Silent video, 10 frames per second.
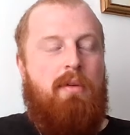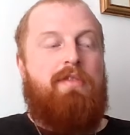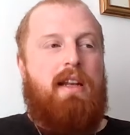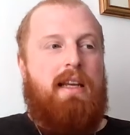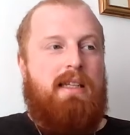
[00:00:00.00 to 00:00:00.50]
my
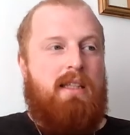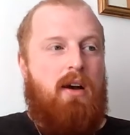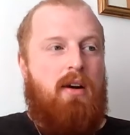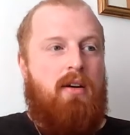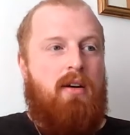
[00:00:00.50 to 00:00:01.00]
feeling is
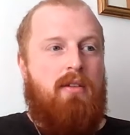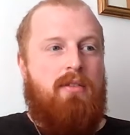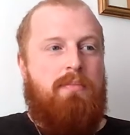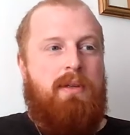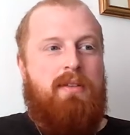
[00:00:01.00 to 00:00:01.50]
that
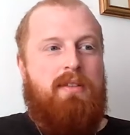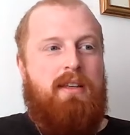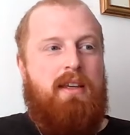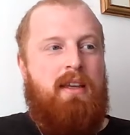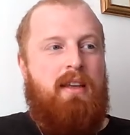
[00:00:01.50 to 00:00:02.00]
art,
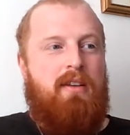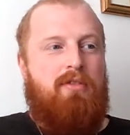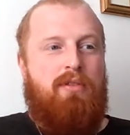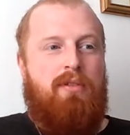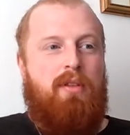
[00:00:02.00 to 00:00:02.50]
beauty,
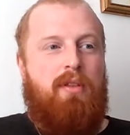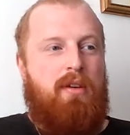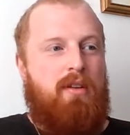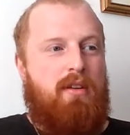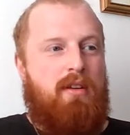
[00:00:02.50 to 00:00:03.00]

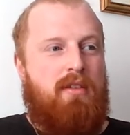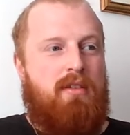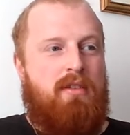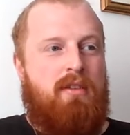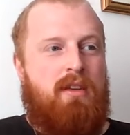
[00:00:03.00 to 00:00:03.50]
truth,
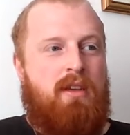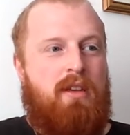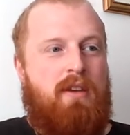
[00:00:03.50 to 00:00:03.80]
goodness,